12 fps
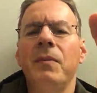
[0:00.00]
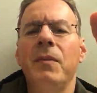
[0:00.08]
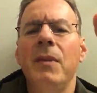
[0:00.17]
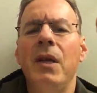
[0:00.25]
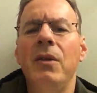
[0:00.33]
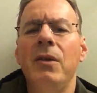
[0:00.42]

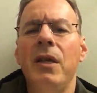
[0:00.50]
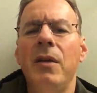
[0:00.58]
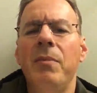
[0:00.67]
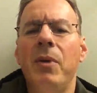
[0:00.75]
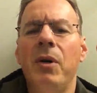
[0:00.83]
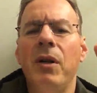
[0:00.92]
now you
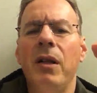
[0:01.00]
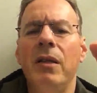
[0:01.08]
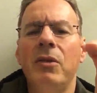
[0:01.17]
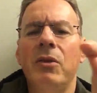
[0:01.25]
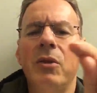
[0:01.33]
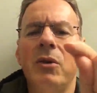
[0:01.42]
take part of that
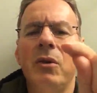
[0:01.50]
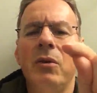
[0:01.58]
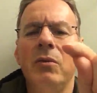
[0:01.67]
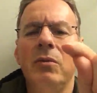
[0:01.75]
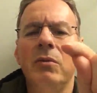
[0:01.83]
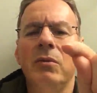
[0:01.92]
circle,
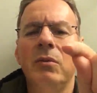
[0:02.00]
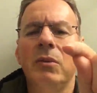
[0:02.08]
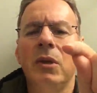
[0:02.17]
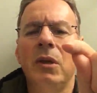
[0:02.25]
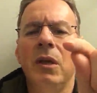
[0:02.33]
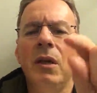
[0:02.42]

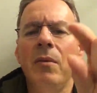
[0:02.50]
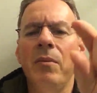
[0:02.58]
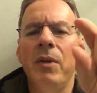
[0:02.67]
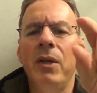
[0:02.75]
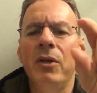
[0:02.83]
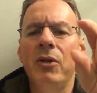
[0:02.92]

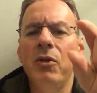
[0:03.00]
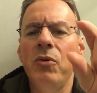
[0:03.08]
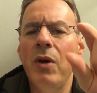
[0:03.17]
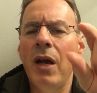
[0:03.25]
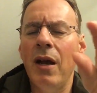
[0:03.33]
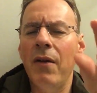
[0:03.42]
because you
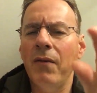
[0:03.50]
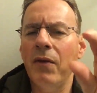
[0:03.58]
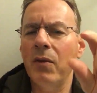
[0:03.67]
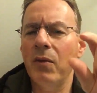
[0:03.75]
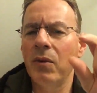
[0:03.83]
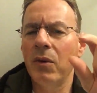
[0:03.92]
have to.